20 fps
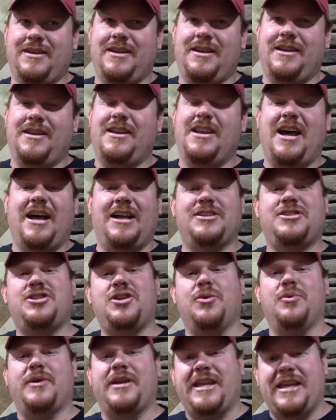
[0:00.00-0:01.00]
not
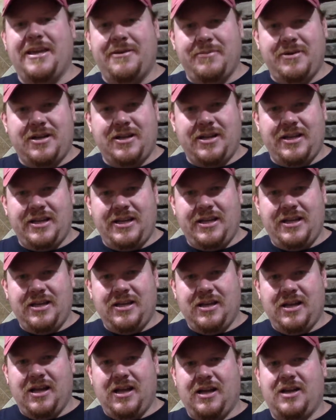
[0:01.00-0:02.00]
so chemically,
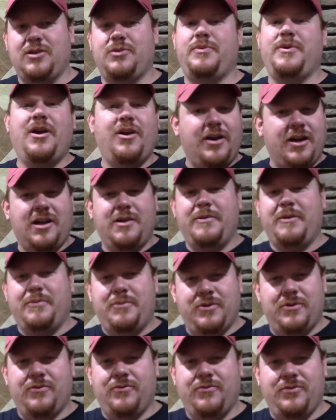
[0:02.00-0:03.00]
because we are going to be
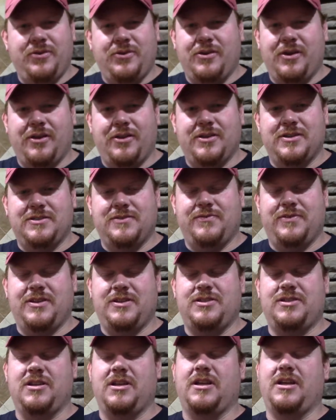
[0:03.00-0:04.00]
putting food on this
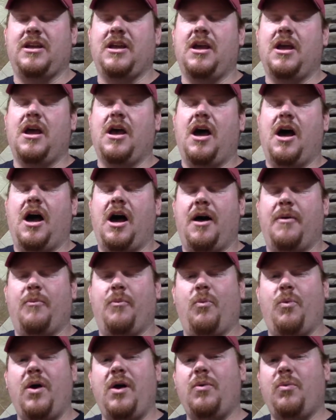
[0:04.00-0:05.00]
eventually.
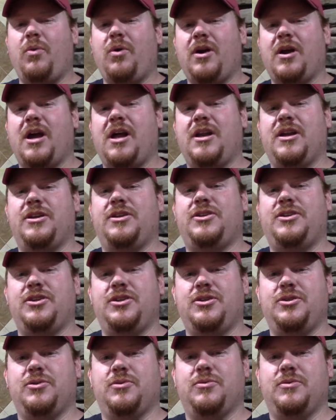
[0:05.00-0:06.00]
What we're going to
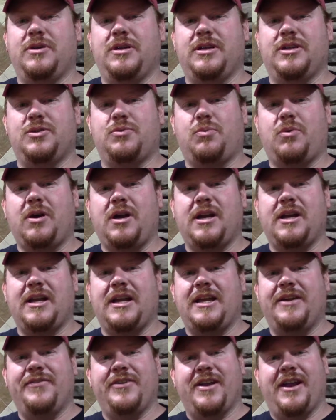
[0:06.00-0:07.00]
do is we're going to
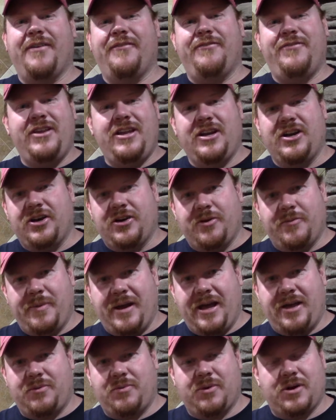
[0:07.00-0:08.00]
give it a vinegar
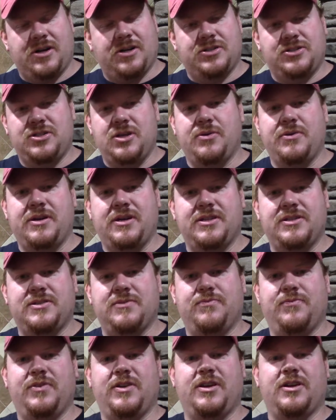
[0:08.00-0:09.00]
bath. We're going to soak it in
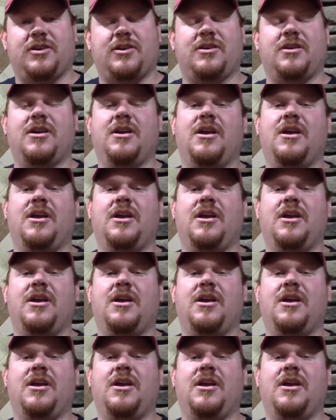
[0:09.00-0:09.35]
some vinegar.